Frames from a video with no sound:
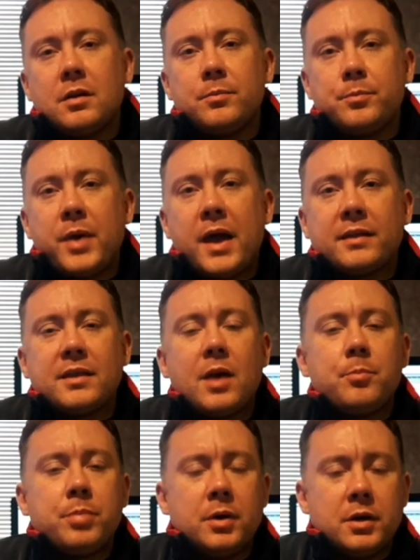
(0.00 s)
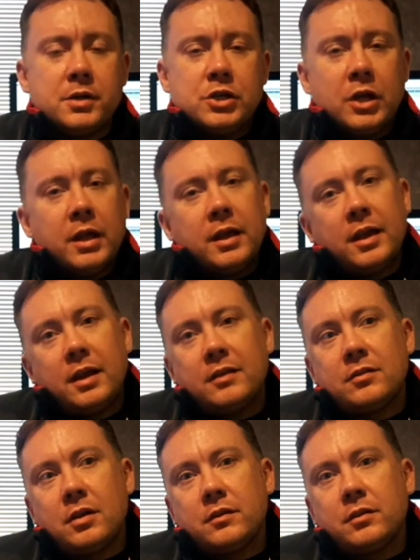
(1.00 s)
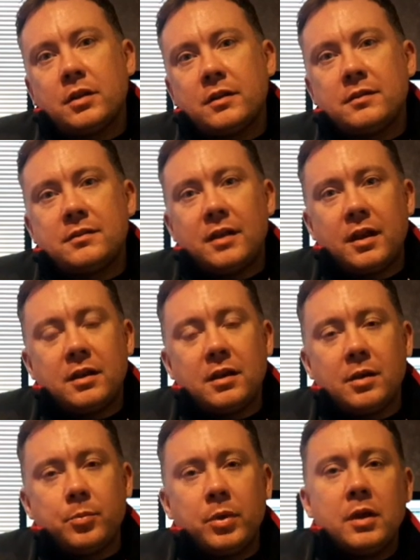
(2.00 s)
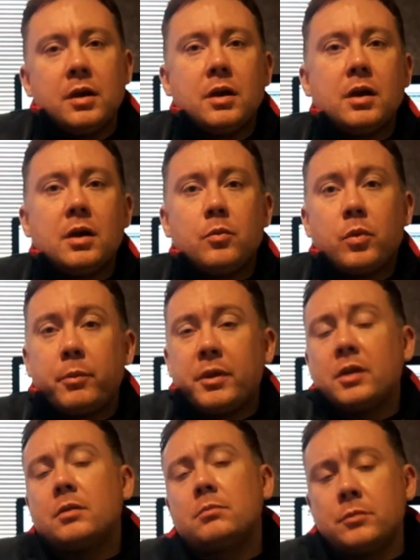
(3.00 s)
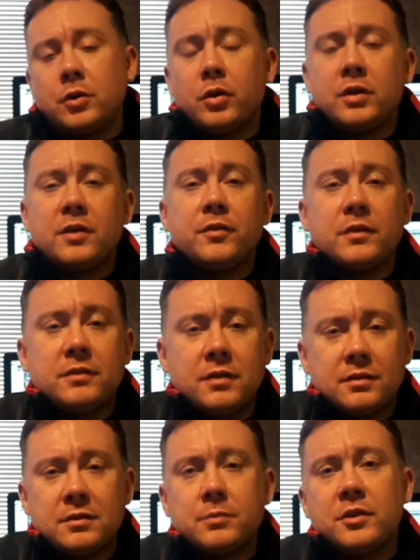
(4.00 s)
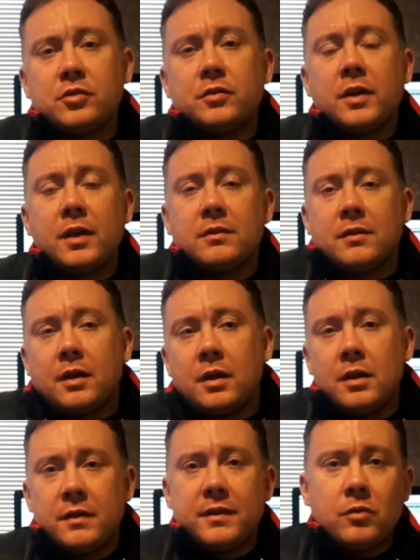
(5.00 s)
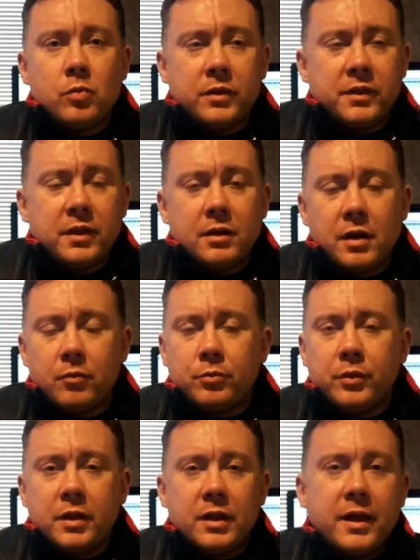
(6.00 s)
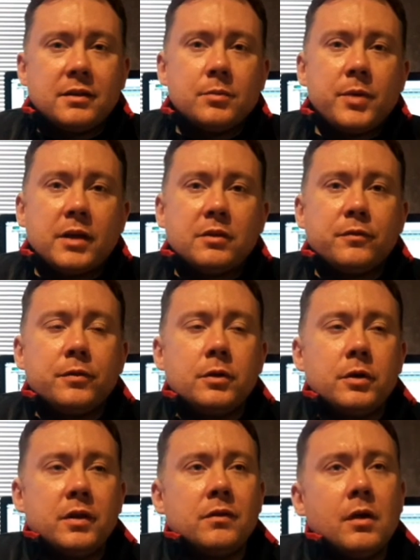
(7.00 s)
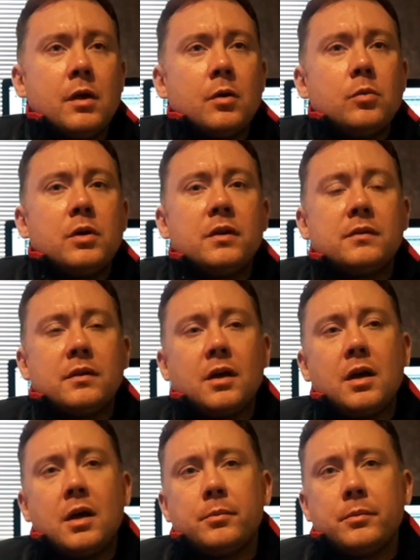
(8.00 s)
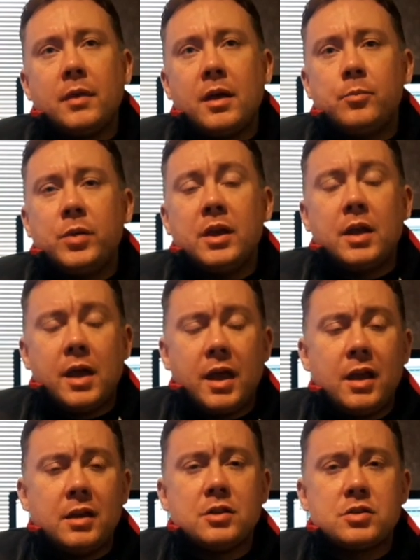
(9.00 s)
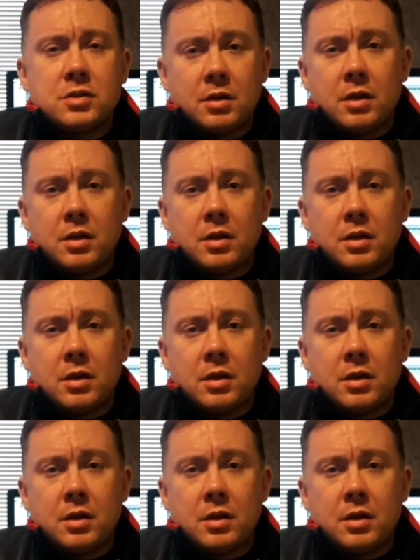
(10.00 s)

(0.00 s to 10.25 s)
pack that punch, and it's also going to stand up when we go to different systems and translate. That's one thing I really liked about the Fluids was being an 8-inch